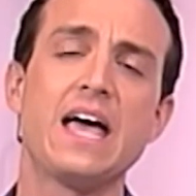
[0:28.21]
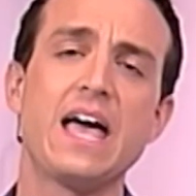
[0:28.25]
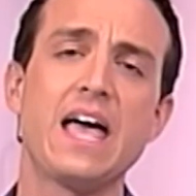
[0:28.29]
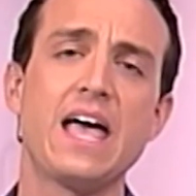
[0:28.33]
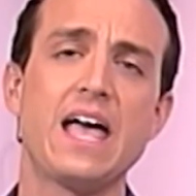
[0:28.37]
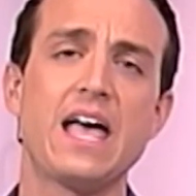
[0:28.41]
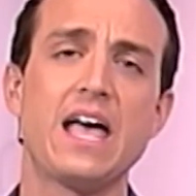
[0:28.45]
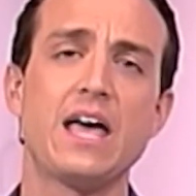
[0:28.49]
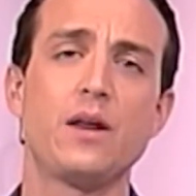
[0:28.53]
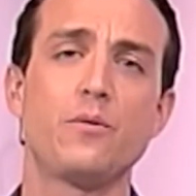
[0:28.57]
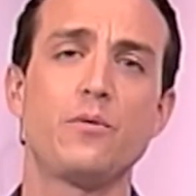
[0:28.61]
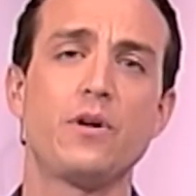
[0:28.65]

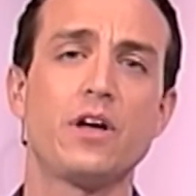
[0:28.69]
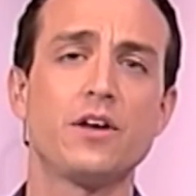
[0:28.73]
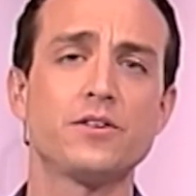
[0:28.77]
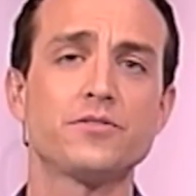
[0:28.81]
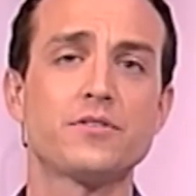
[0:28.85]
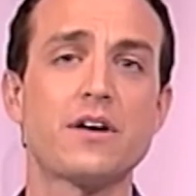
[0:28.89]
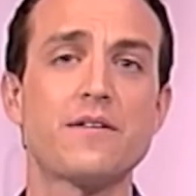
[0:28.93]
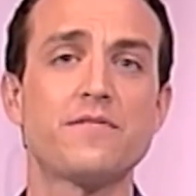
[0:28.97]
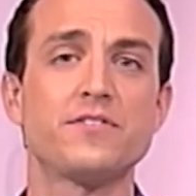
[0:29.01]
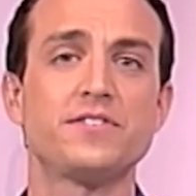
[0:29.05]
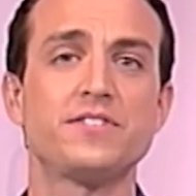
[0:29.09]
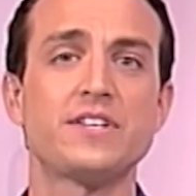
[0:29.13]
And we
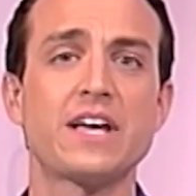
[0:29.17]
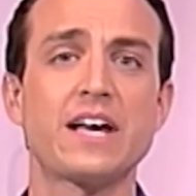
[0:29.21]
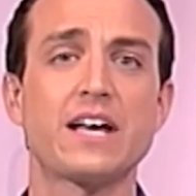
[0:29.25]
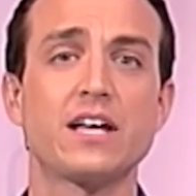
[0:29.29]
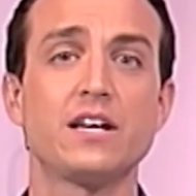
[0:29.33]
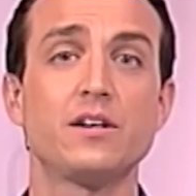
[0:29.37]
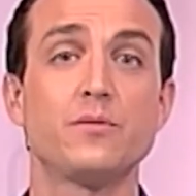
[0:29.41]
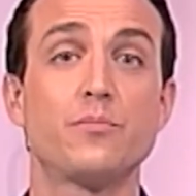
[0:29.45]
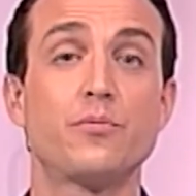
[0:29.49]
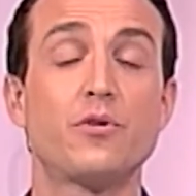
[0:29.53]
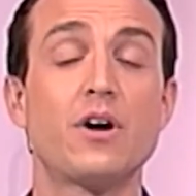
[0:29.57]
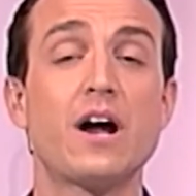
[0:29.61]
also have a
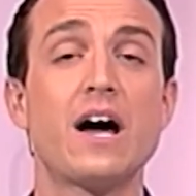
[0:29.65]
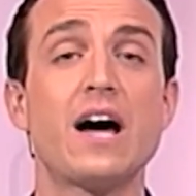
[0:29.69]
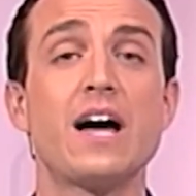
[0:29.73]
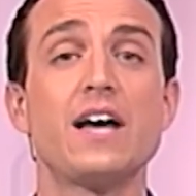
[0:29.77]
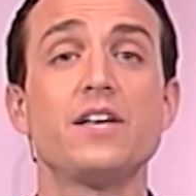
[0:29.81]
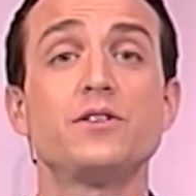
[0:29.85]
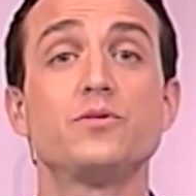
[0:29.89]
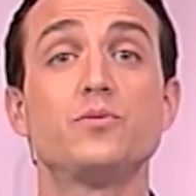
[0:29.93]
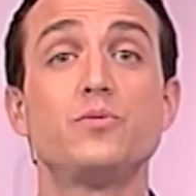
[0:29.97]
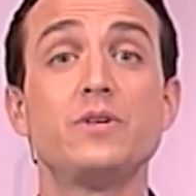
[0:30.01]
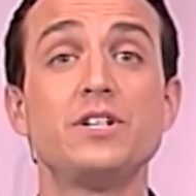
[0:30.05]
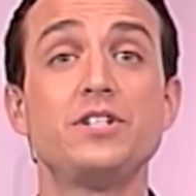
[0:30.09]
second
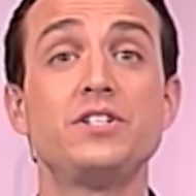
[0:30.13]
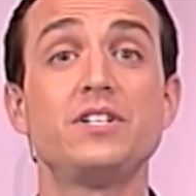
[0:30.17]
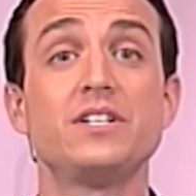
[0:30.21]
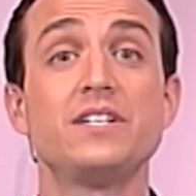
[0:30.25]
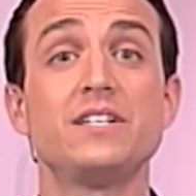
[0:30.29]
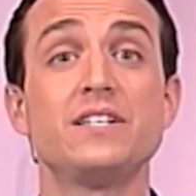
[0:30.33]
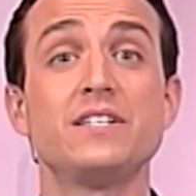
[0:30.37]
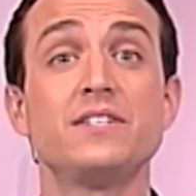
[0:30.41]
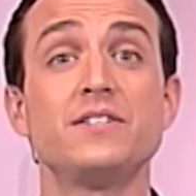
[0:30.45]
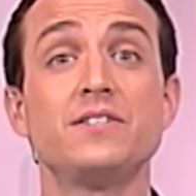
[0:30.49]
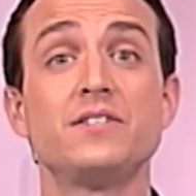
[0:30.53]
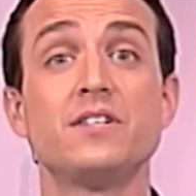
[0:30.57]
prize, which
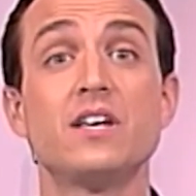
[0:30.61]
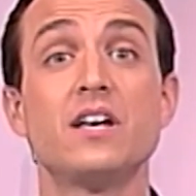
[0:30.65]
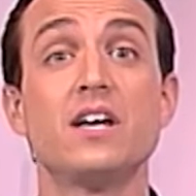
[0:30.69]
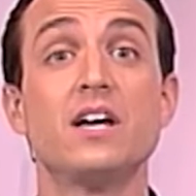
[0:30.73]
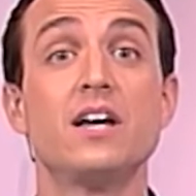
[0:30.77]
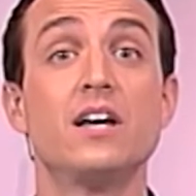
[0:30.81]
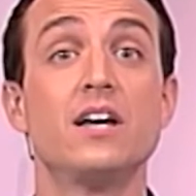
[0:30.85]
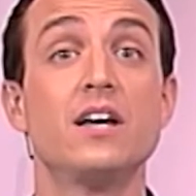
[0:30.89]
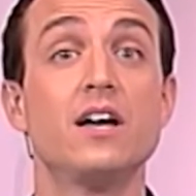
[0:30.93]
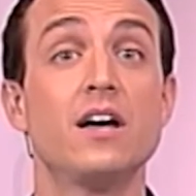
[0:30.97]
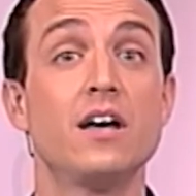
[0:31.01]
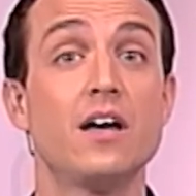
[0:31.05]
is
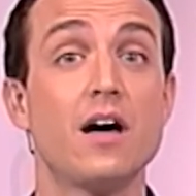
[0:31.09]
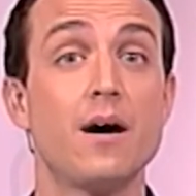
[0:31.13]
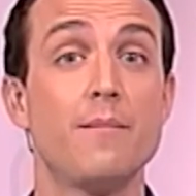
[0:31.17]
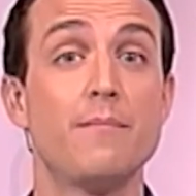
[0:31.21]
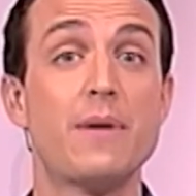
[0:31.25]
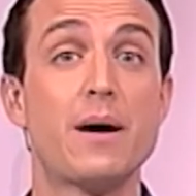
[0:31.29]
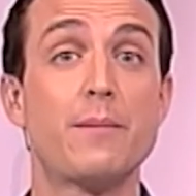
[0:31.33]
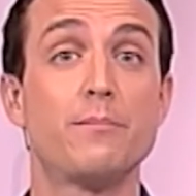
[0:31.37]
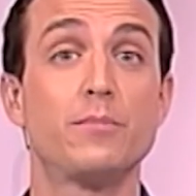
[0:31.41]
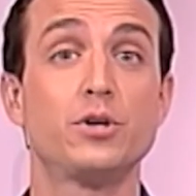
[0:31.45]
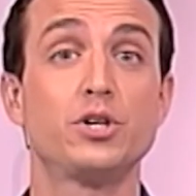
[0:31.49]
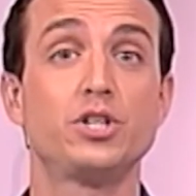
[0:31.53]
a
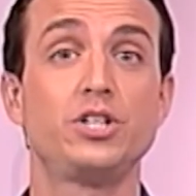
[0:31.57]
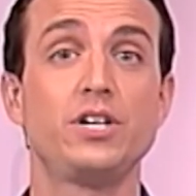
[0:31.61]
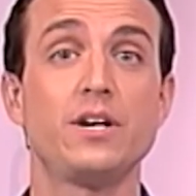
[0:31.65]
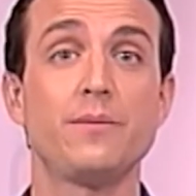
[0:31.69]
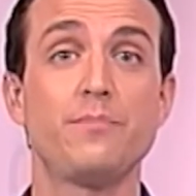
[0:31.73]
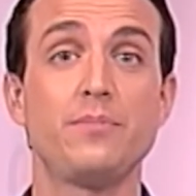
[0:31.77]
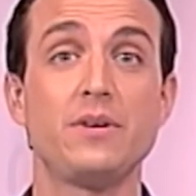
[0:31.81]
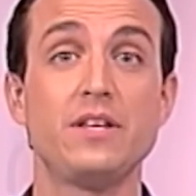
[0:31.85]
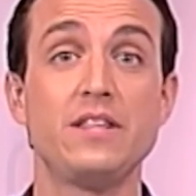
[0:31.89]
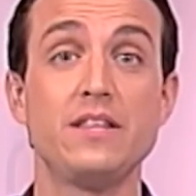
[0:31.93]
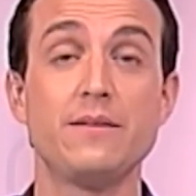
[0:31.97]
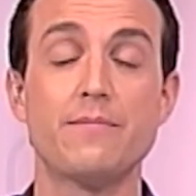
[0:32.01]

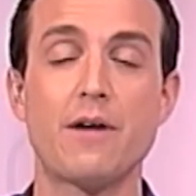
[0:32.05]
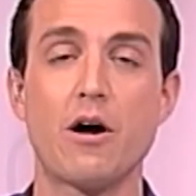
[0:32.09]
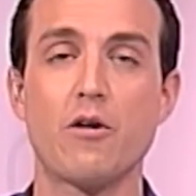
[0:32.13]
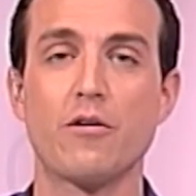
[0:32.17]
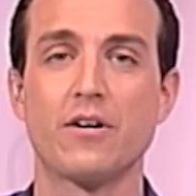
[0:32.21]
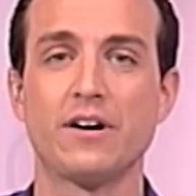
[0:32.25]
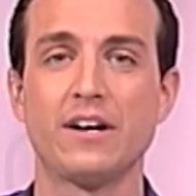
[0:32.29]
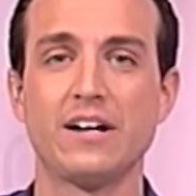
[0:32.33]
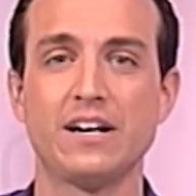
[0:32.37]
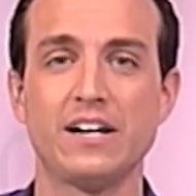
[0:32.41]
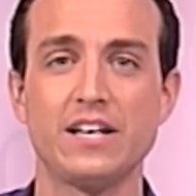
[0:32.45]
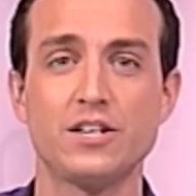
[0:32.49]
membership in
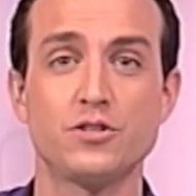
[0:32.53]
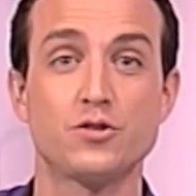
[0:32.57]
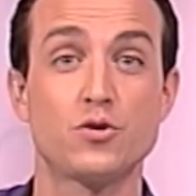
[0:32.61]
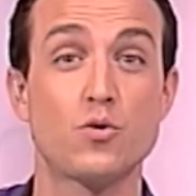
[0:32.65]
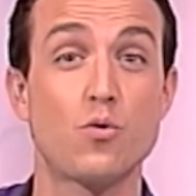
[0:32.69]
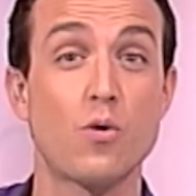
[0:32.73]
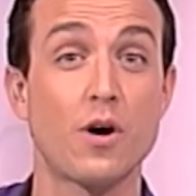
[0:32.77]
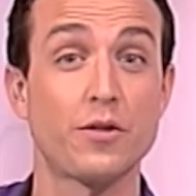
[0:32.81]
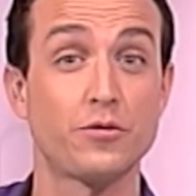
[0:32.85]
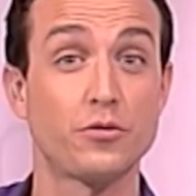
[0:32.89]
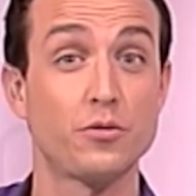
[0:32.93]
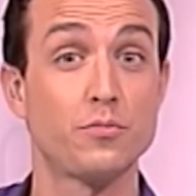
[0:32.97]
Ibauga Inglés
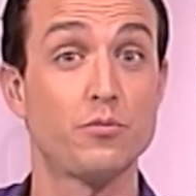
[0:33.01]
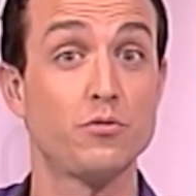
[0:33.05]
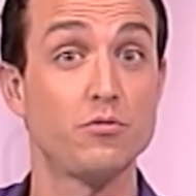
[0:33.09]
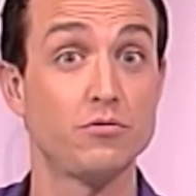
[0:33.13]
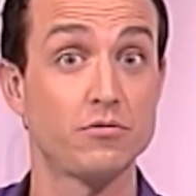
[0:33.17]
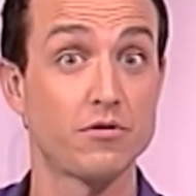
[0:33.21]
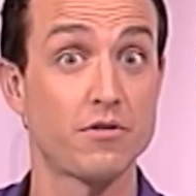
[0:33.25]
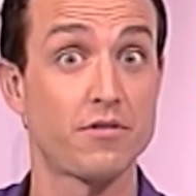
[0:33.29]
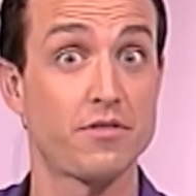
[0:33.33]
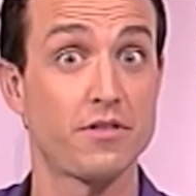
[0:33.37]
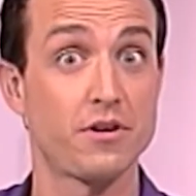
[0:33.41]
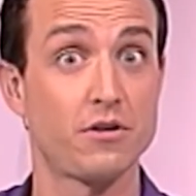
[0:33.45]

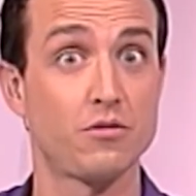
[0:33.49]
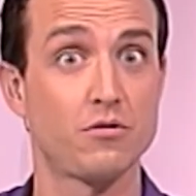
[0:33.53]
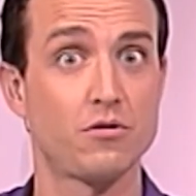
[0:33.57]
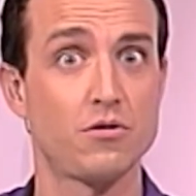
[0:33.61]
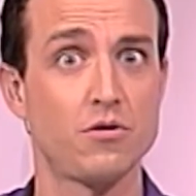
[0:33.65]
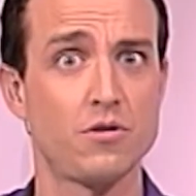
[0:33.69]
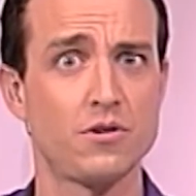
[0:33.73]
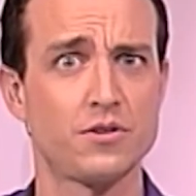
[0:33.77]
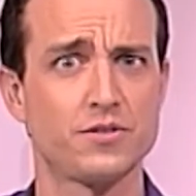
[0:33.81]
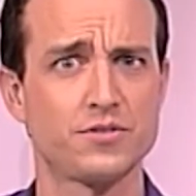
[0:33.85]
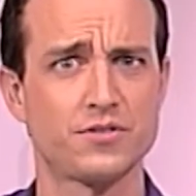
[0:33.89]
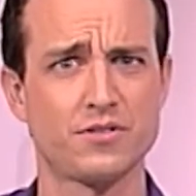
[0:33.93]
4.0
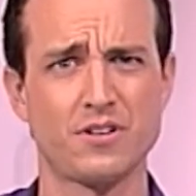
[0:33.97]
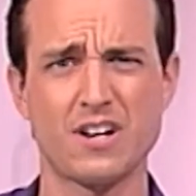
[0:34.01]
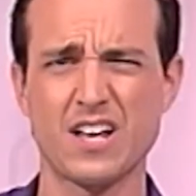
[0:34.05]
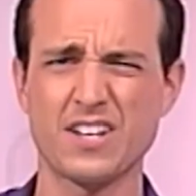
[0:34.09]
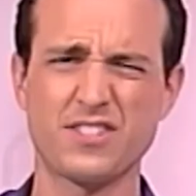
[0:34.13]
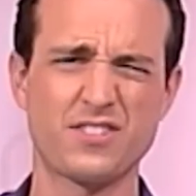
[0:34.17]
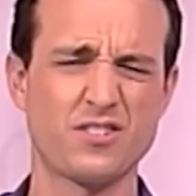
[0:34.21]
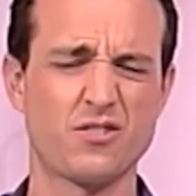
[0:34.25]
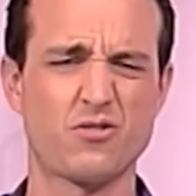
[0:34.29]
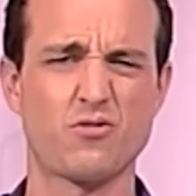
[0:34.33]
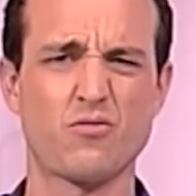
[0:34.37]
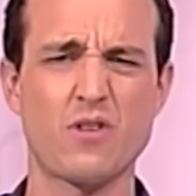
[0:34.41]
course. So
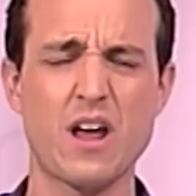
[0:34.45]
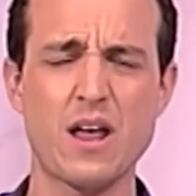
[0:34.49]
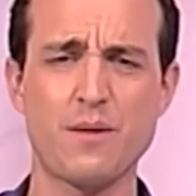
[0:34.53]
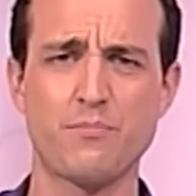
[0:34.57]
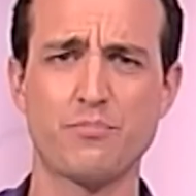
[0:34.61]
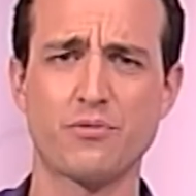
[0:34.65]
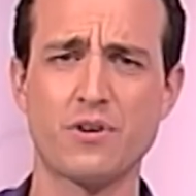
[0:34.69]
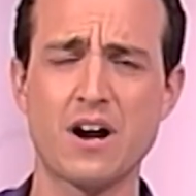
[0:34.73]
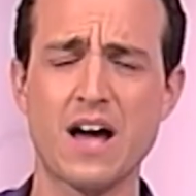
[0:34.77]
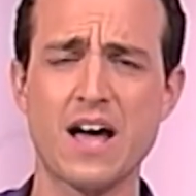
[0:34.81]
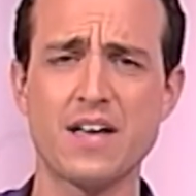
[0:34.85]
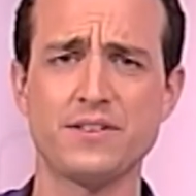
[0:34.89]
lots of great
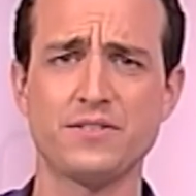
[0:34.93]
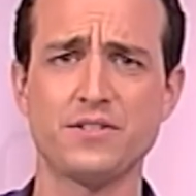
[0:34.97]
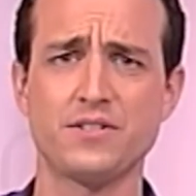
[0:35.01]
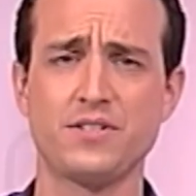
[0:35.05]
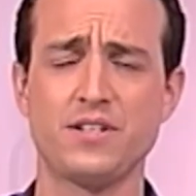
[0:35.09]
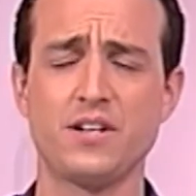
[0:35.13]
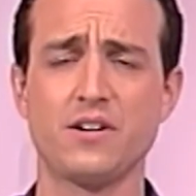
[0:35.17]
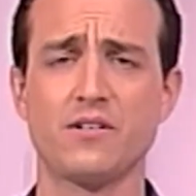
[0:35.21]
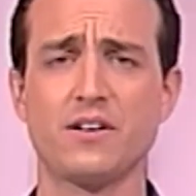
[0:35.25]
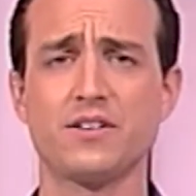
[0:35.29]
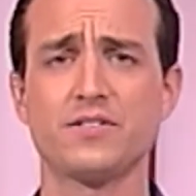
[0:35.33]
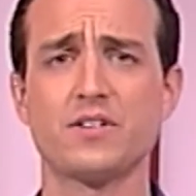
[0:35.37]
prizes
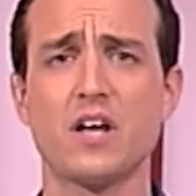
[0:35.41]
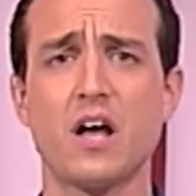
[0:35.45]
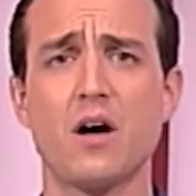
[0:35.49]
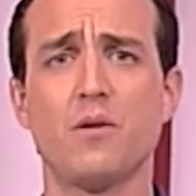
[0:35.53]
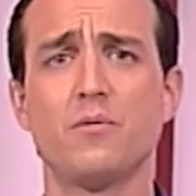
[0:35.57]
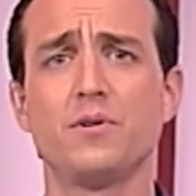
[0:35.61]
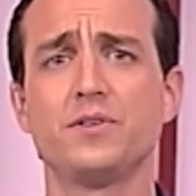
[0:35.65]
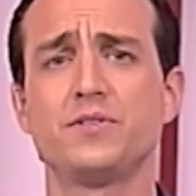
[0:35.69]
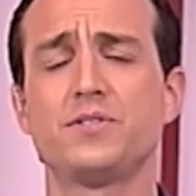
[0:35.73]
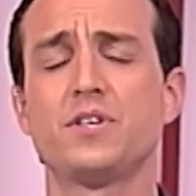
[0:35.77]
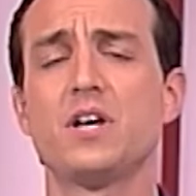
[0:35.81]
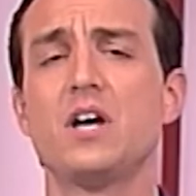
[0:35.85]
here, as
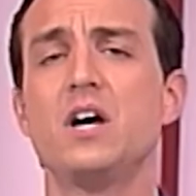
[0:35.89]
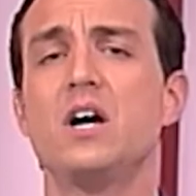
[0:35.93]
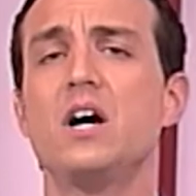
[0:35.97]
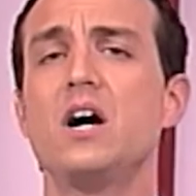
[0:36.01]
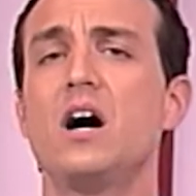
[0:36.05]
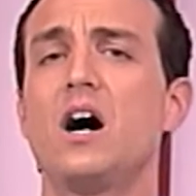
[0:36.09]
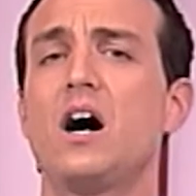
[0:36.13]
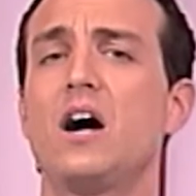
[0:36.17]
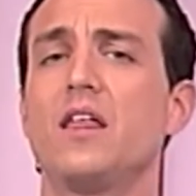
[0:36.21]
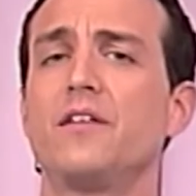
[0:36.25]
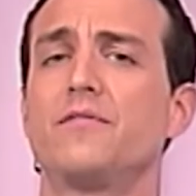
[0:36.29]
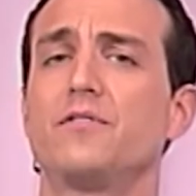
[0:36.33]
always,
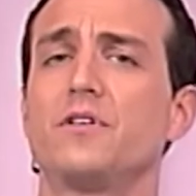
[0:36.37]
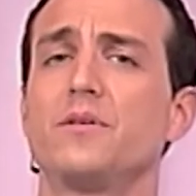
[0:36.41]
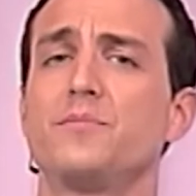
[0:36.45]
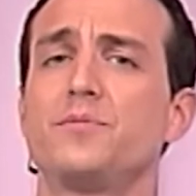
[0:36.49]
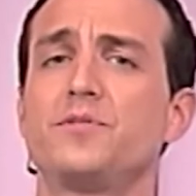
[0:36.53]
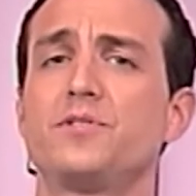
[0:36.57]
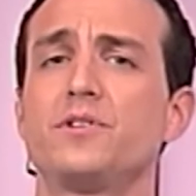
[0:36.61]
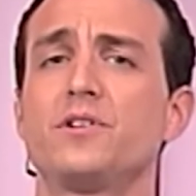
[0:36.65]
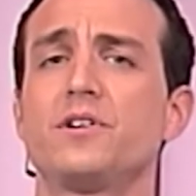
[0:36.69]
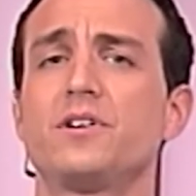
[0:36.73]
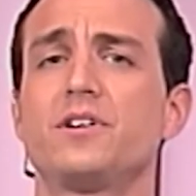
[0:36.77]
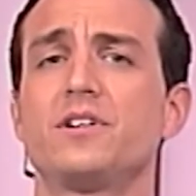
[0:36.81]
on the Verb
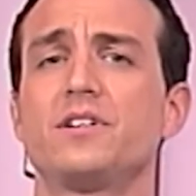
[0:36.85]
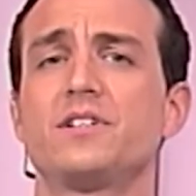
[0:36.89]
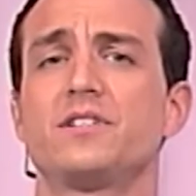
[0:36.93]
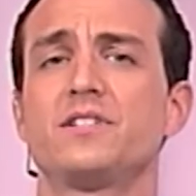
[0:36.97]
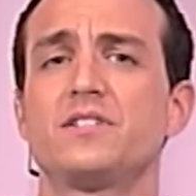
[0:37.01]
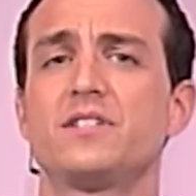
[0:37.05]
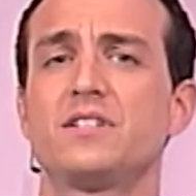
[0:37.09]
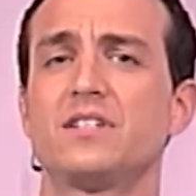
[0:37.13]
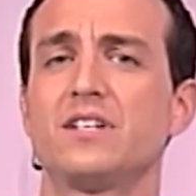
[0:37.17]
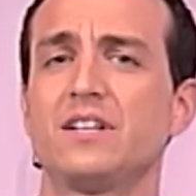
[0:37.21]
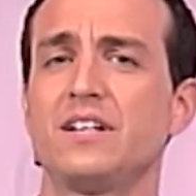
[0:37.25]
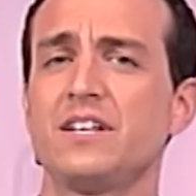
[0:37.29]
Circus.